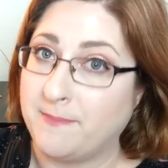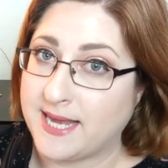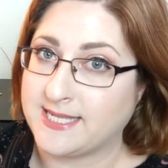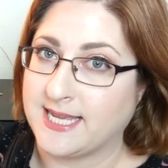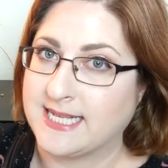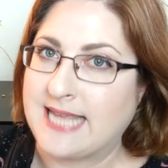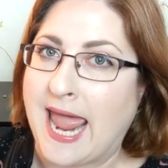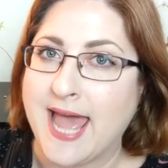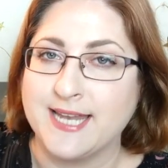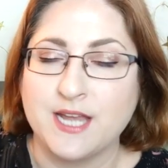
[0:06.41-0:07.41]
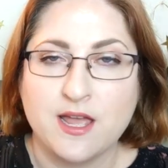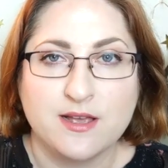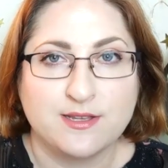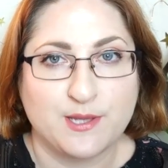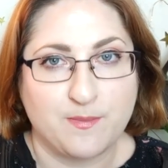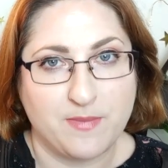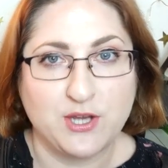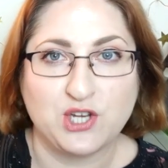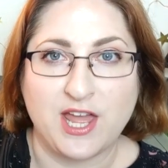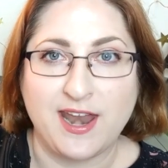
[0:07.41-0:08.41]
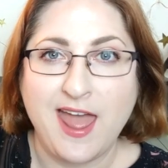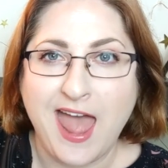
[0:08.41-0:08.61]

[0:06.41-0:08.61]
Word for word: basics and submission,